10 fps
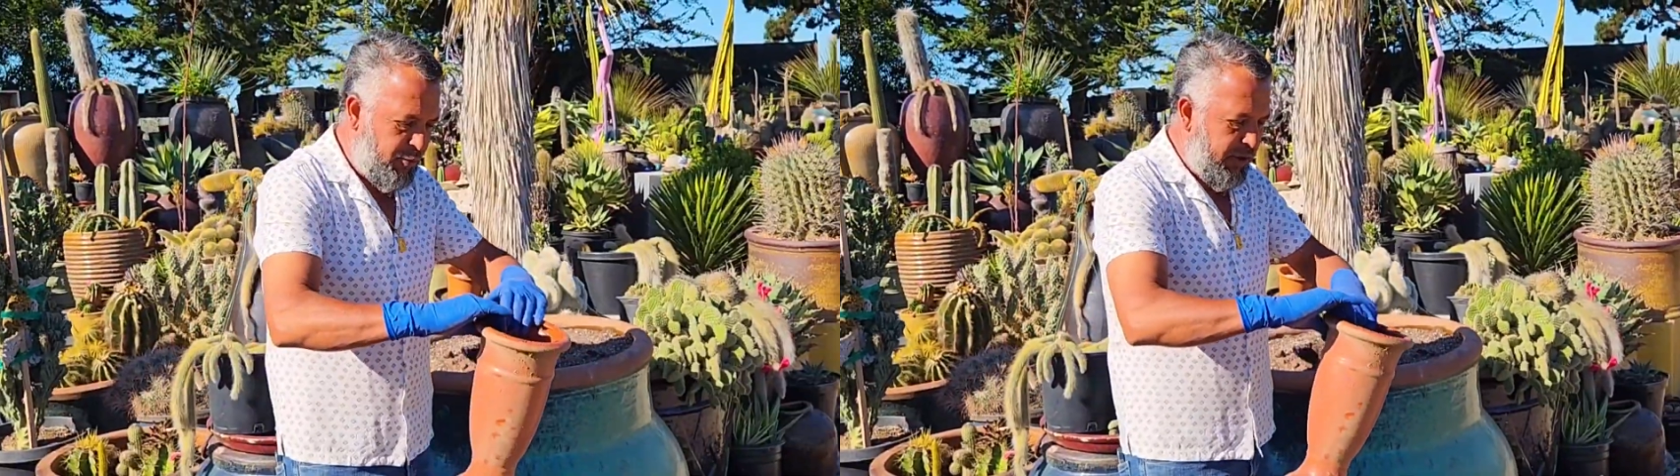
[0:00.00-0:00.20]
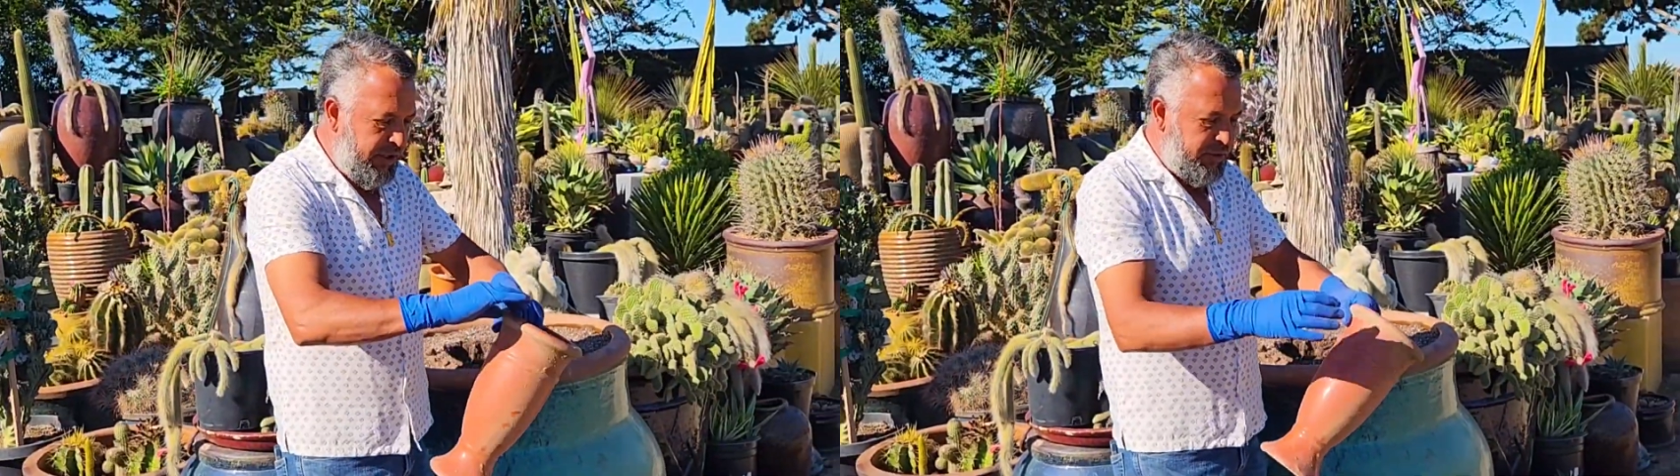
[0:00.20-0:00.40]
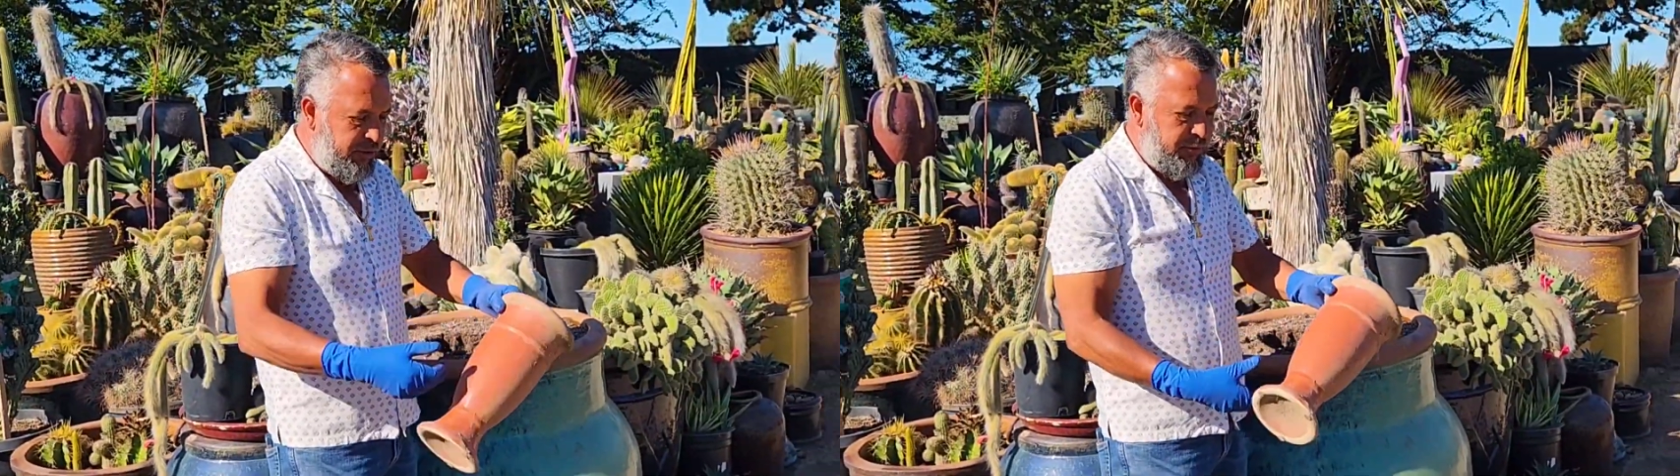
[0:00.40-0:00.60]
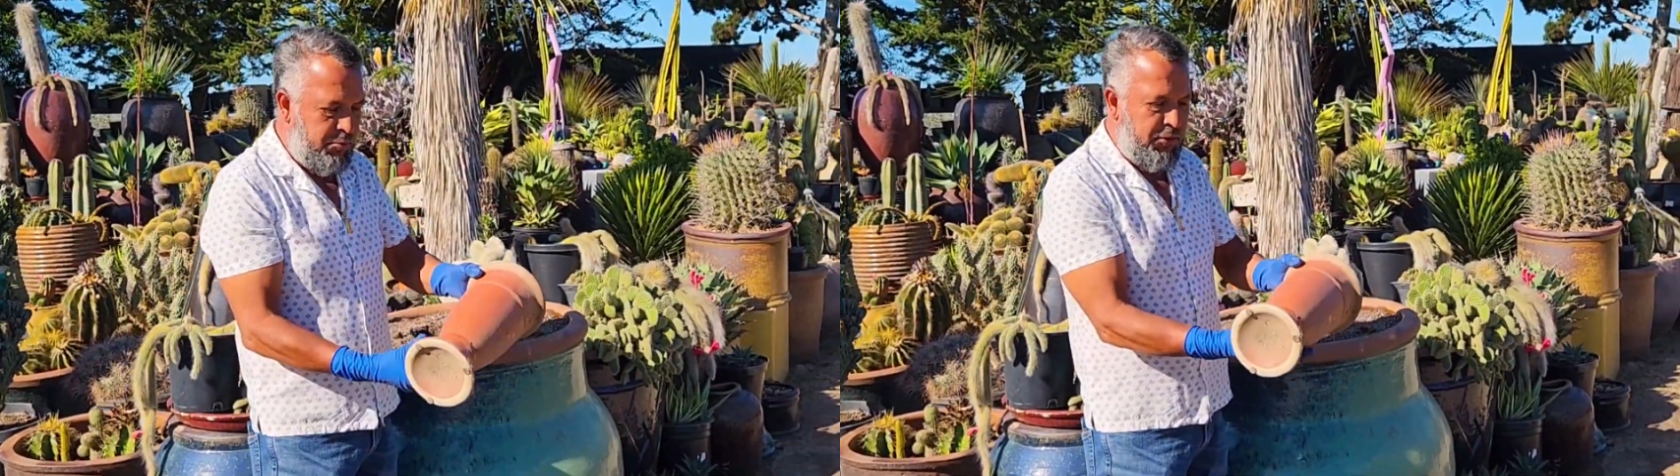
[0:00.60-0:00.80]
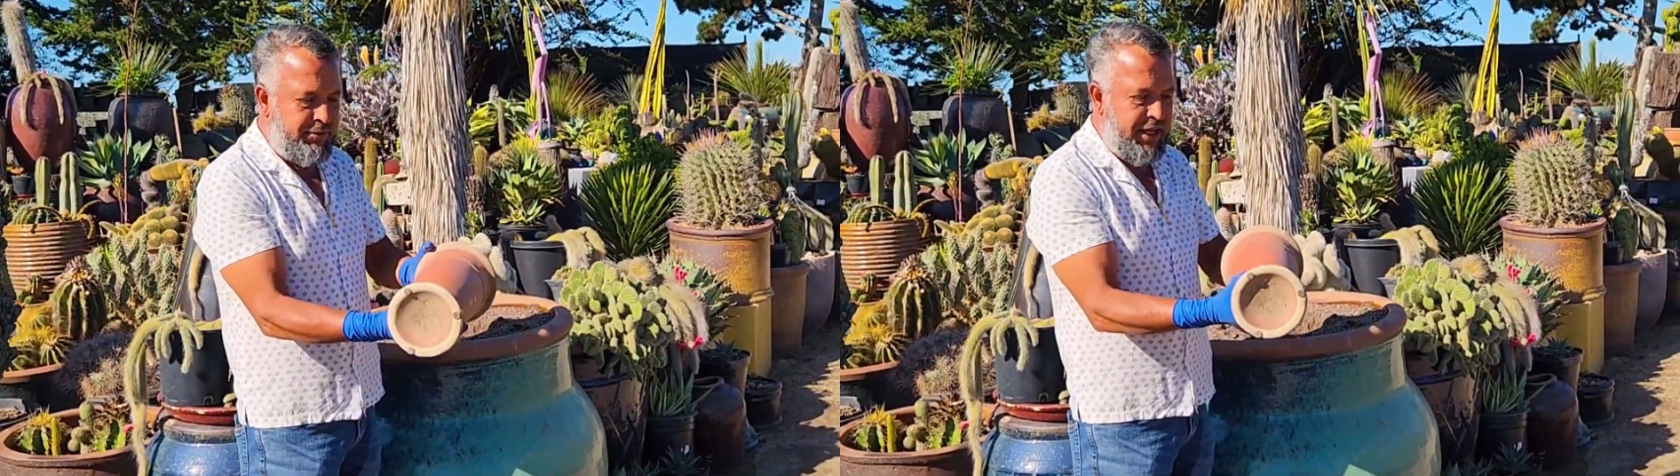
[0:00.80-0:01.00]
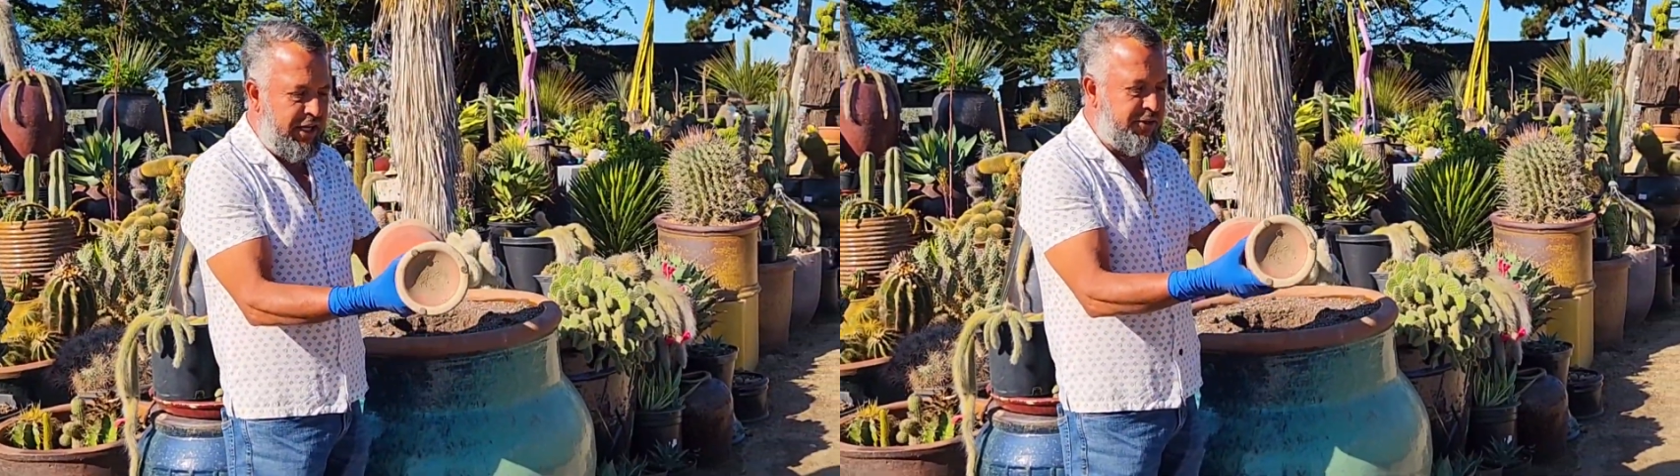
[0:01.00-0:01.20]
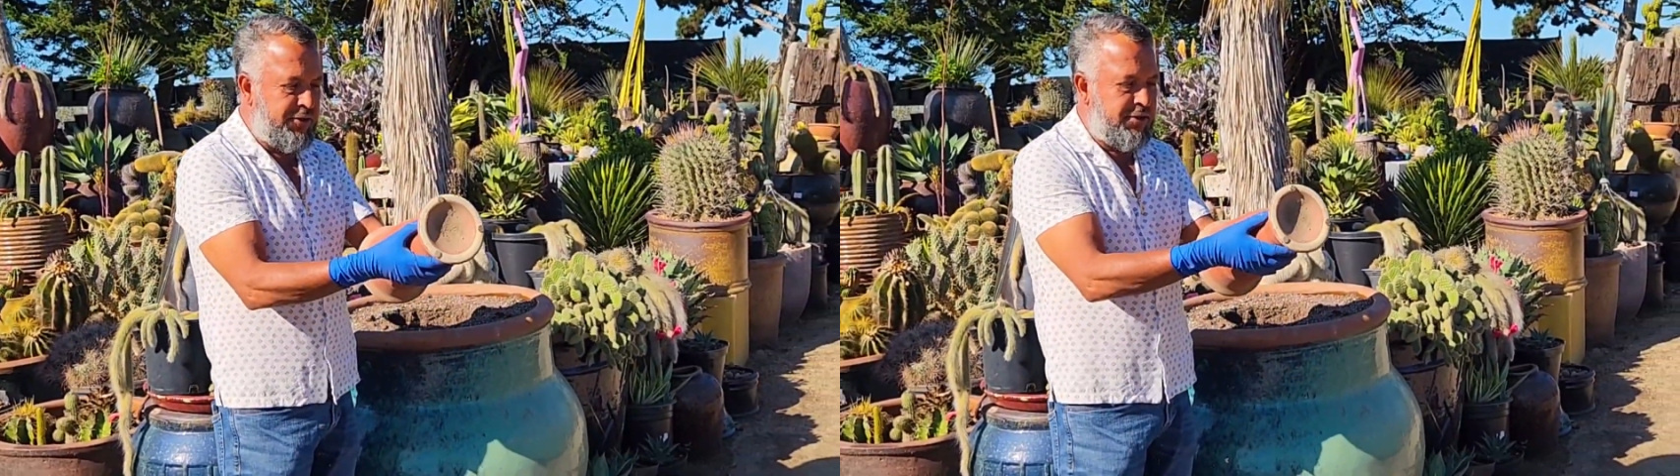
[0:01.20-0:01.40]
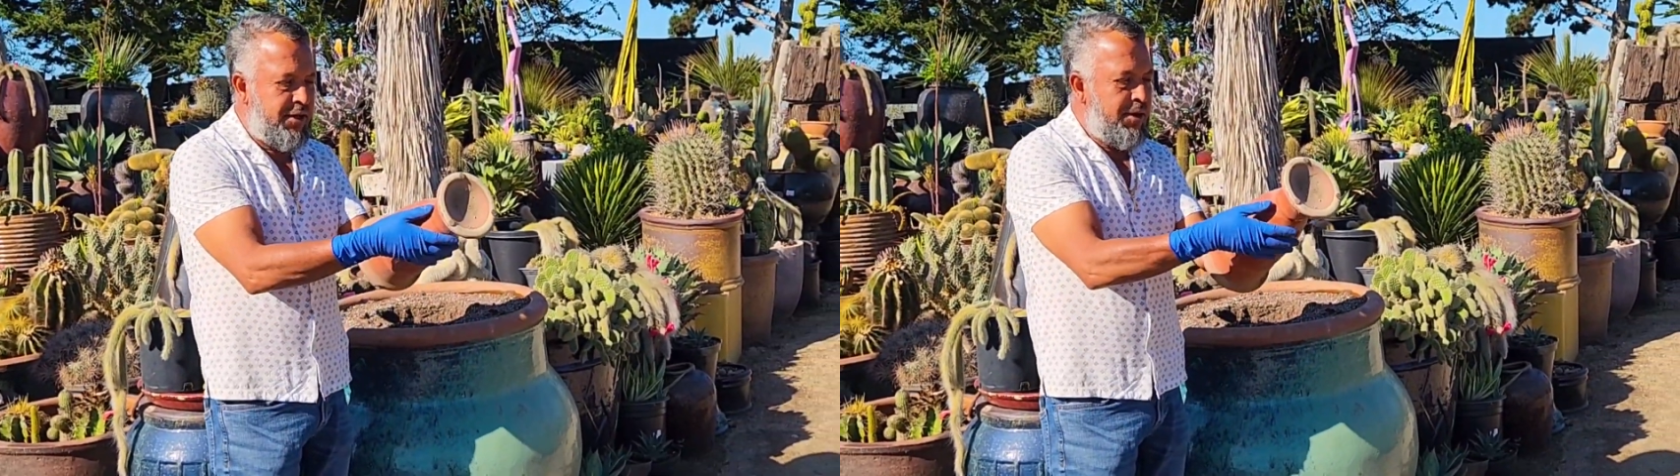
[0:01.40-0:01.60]
way to move
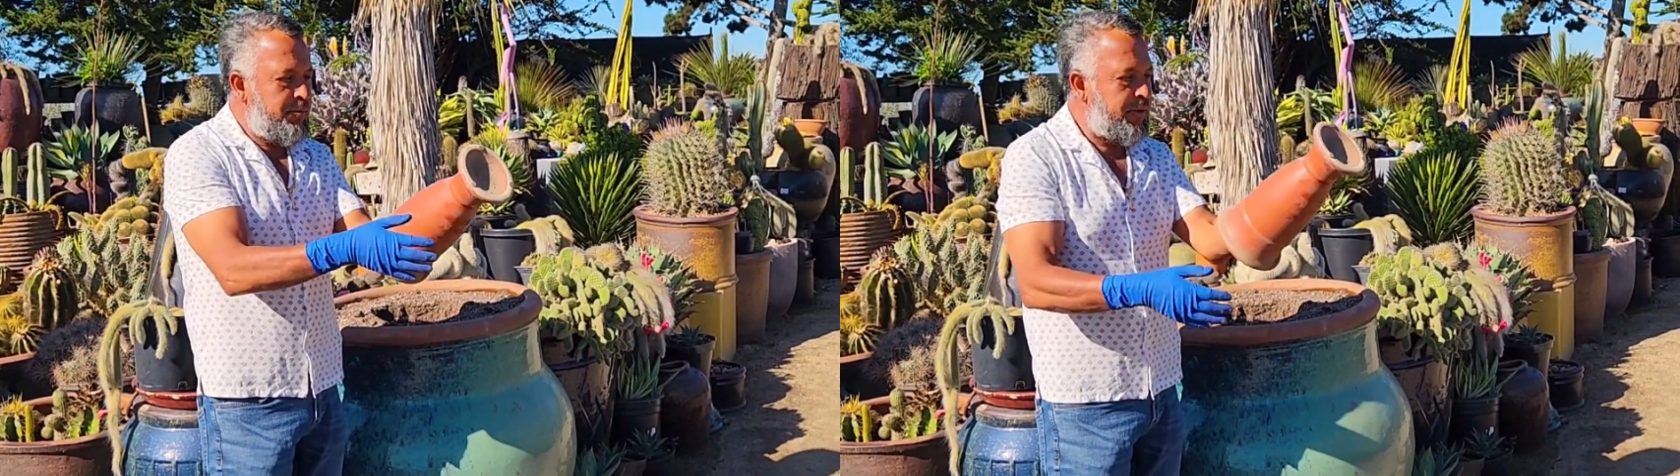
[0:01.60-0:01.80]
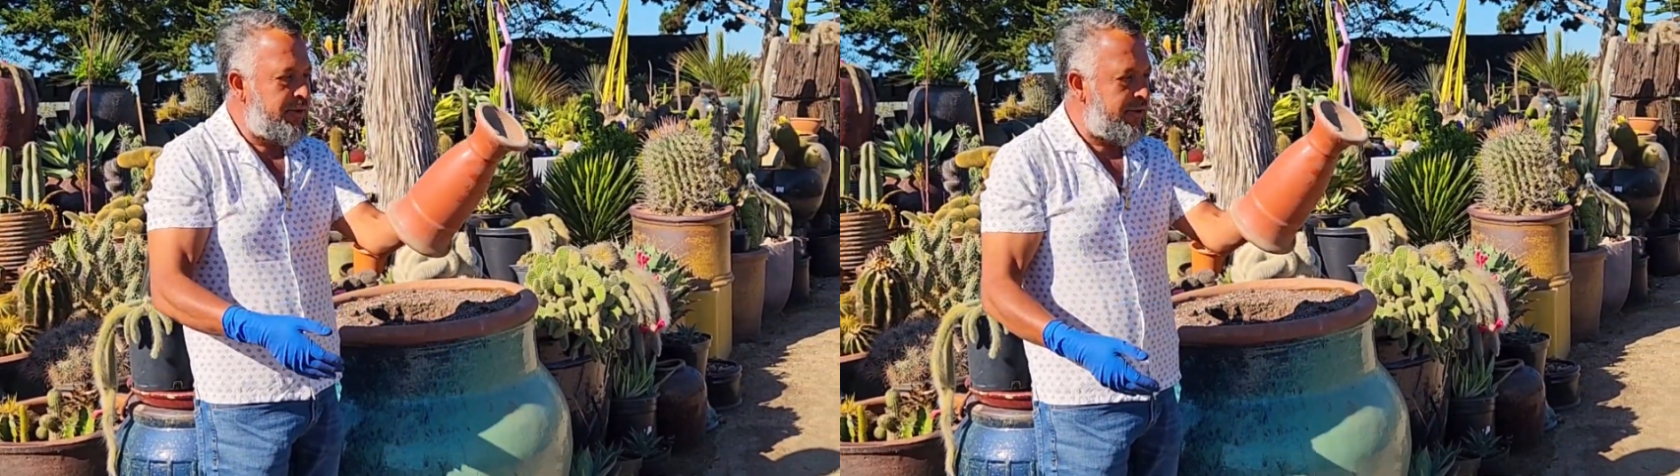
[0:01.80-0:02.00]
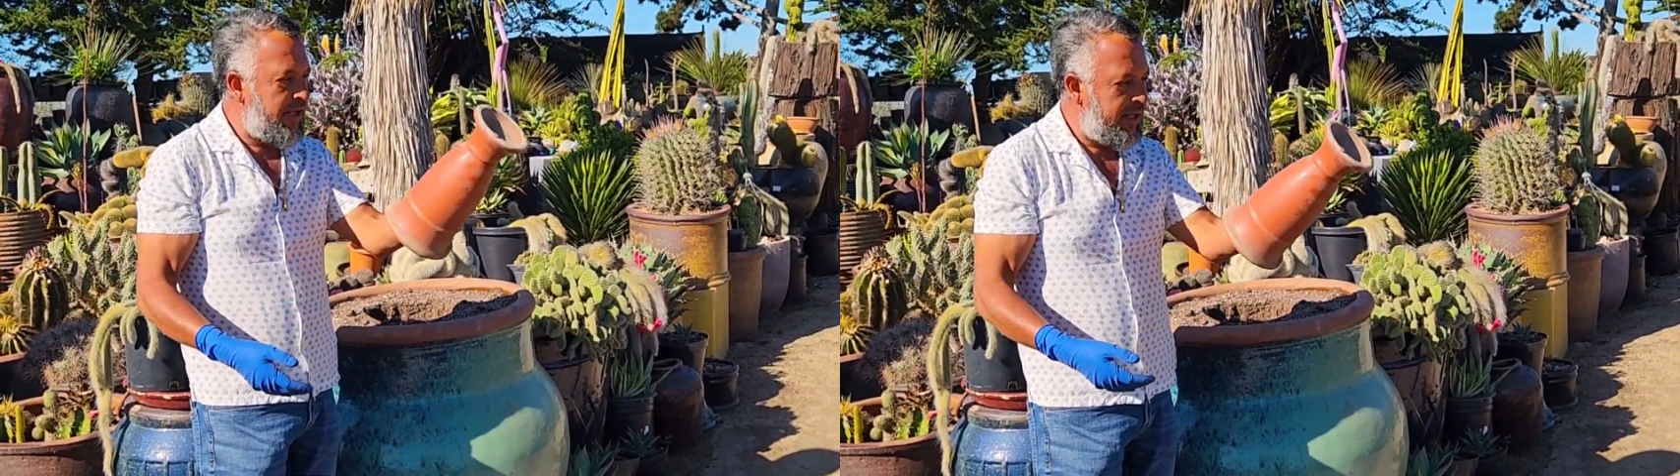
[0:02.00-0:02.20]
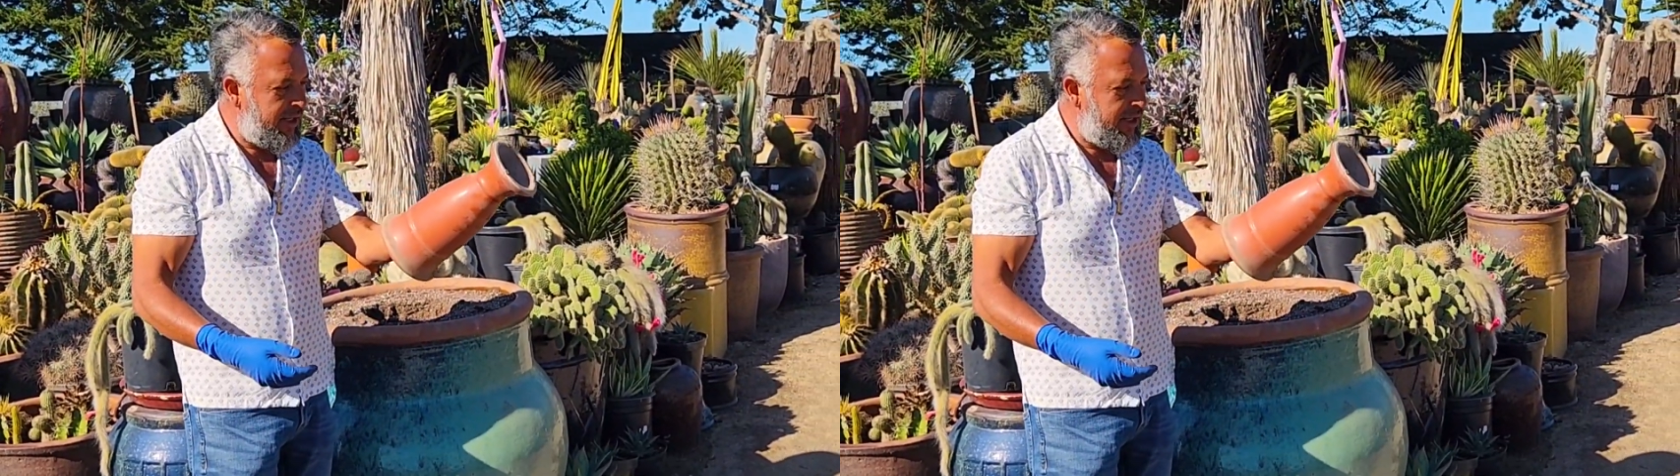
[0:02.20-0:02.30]
cactus. Put your hand